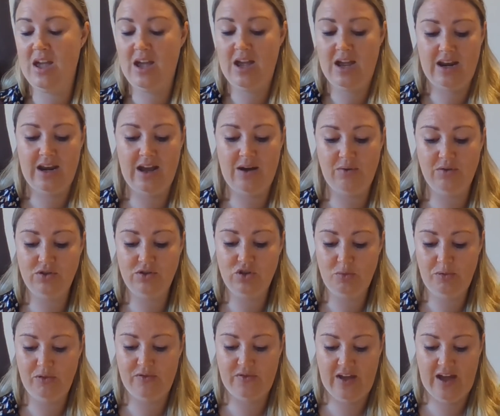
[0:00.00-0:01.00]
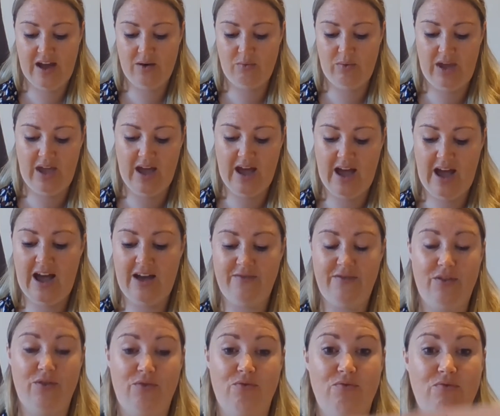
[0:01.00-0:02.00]
Now on top of that, we have
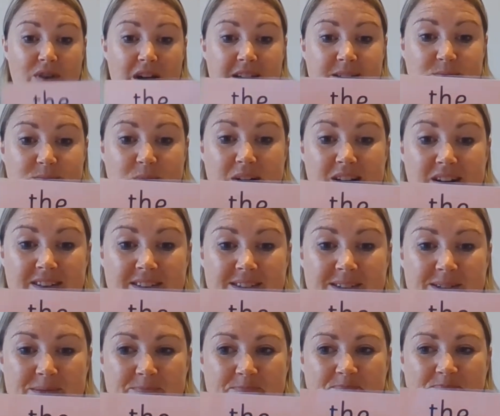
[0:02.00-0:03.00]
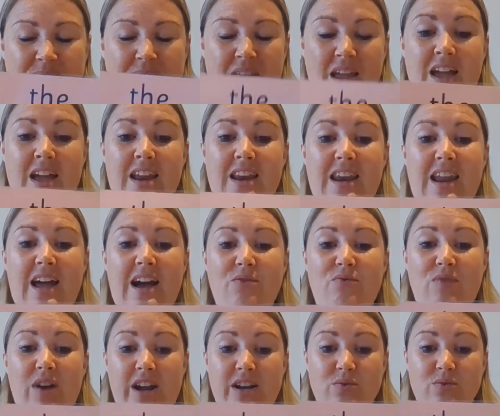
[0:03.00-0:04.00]
red words. Now
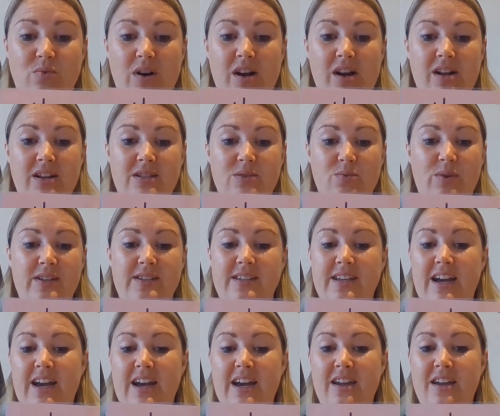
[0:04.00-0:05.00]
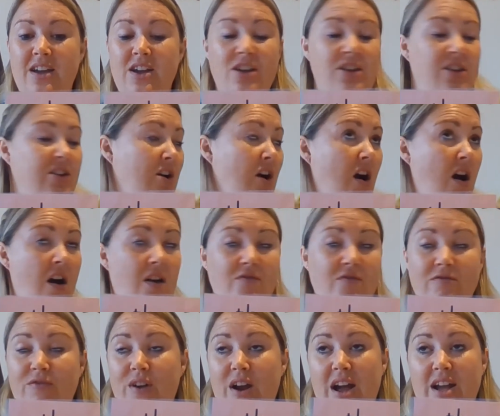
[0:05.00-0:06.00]
red words, we say, you can't
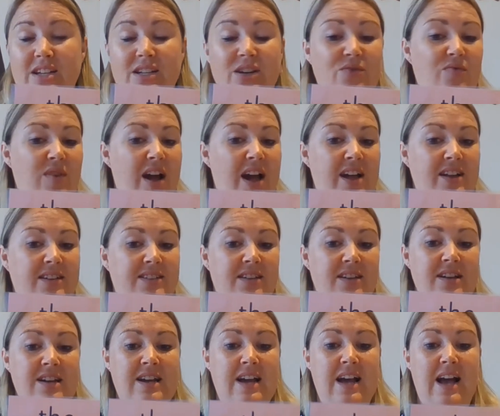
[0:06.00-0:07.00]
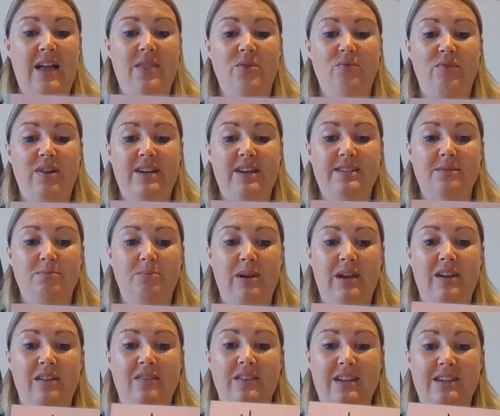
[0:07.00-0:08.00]
Fred a red, and the reason
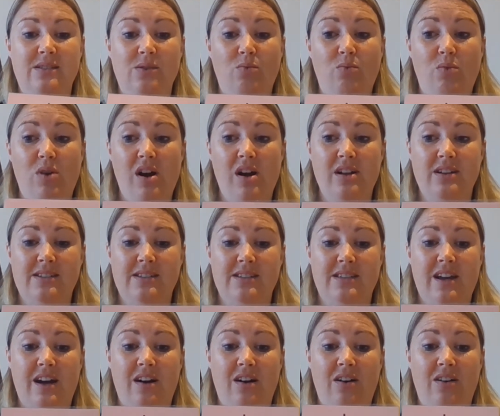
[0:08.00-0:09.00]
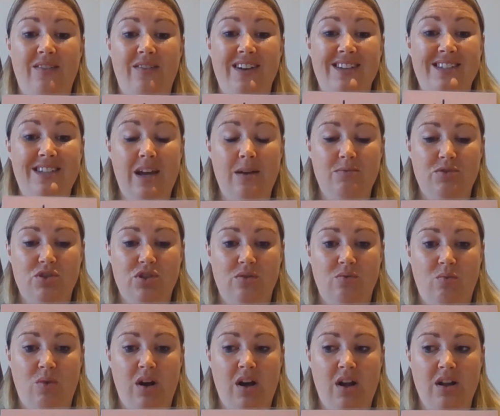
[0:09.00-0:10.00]
being these are words that are exception
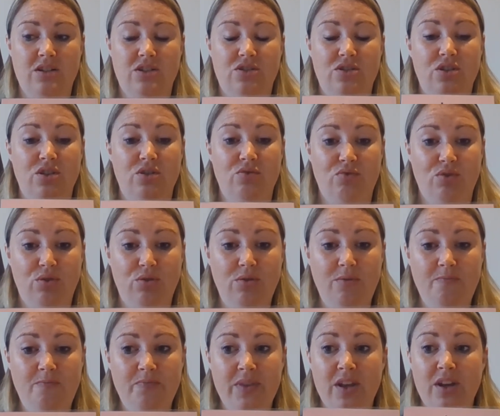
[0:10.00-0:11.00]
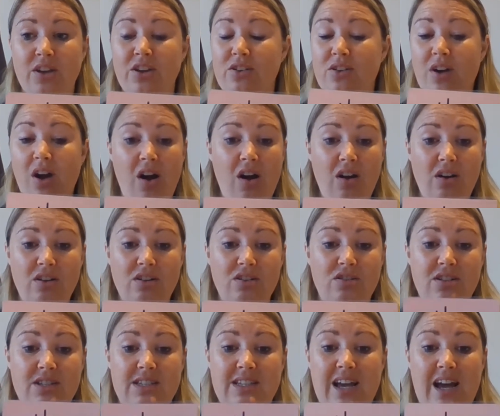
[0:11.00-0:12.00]
words to the rule. You can't
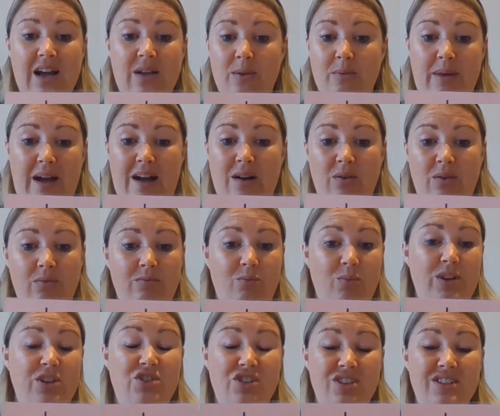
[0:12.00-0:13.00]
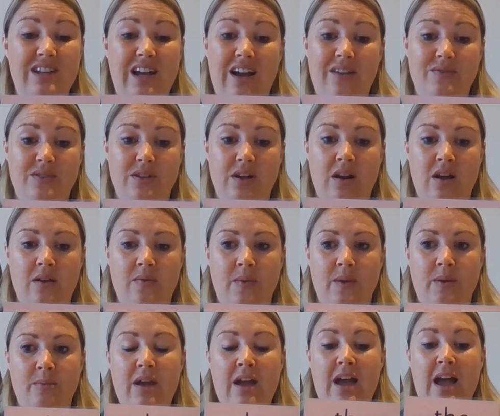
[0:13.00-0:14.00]
sound them out, we just have to learn them,
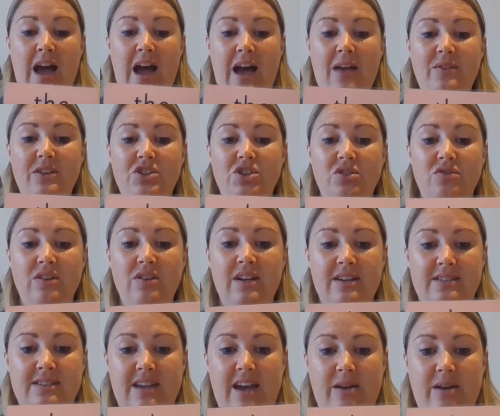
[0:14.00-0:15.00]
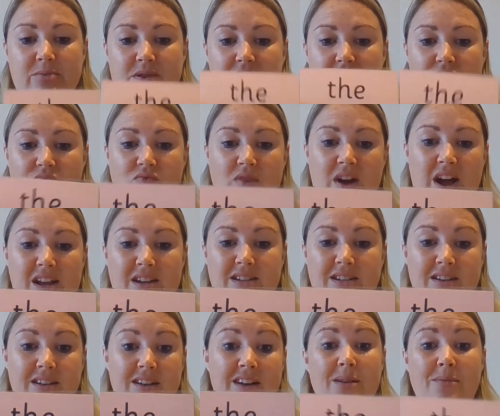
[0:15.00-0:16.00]
and the children accept that red
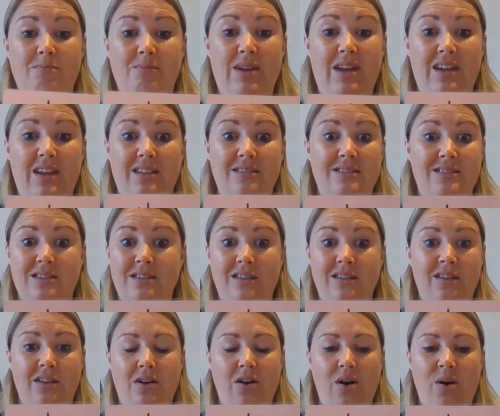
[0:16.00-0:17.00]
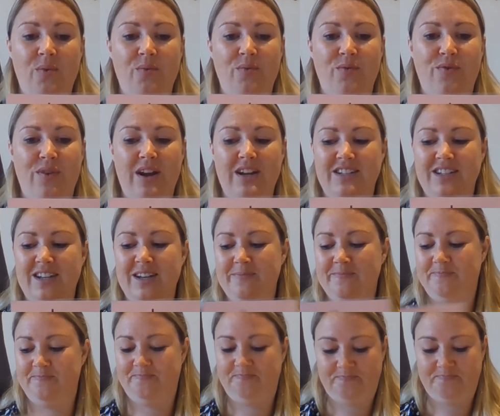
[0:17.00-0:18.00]
means you can't Fred it.
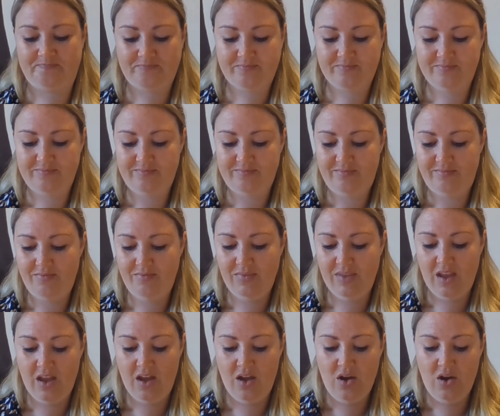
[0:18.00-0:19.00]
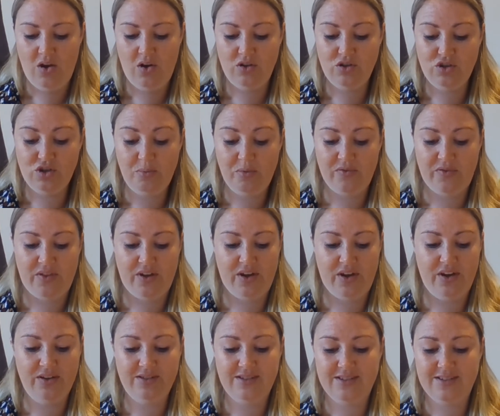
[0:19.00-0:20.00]
On top of
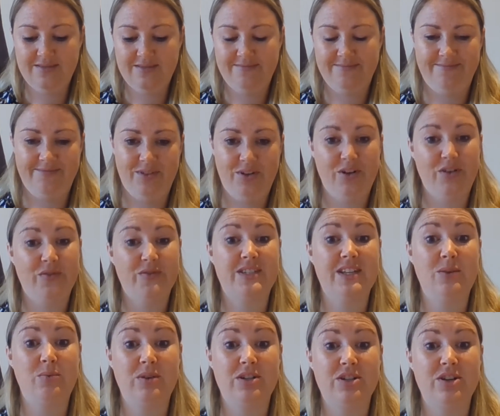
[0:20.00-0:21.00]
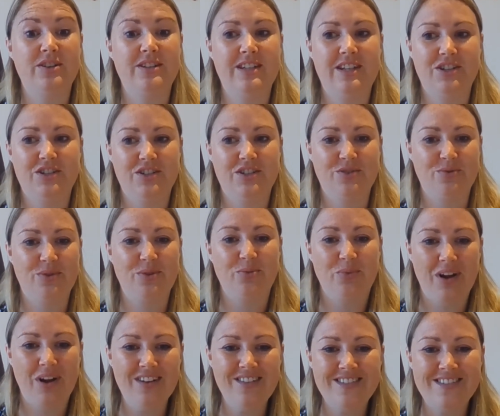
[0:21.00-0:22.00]
those, obviously we don't teach this all at
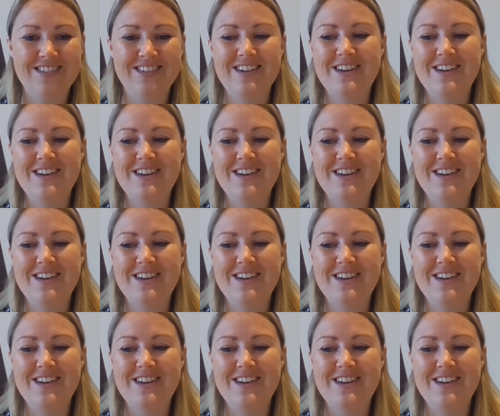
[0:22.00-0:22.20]
once.